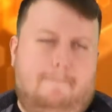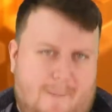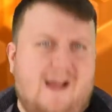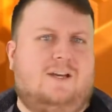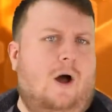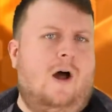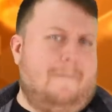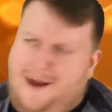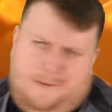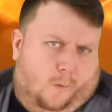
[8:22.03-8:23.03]
by
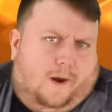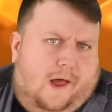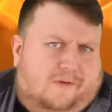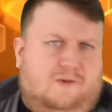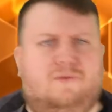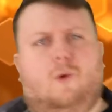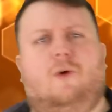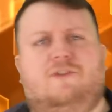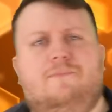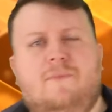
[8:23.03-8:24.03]
combat. What else, of
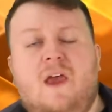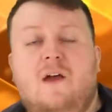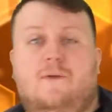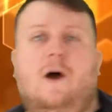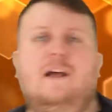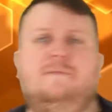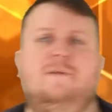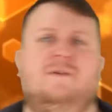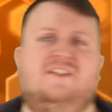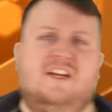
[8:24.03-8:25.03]
course? The
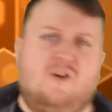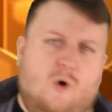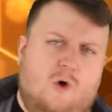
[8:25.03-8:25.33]
husband would sit in a